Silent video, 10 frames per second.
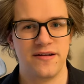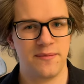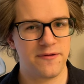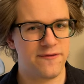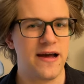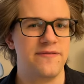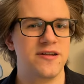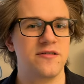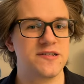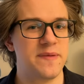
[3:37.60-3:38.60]
Number five, you
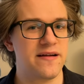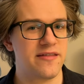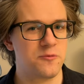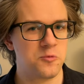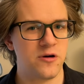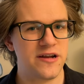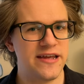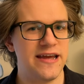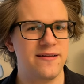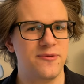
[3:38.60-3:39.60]
know it's better than one
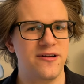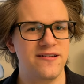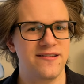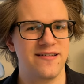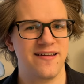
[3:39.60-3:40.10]
camera?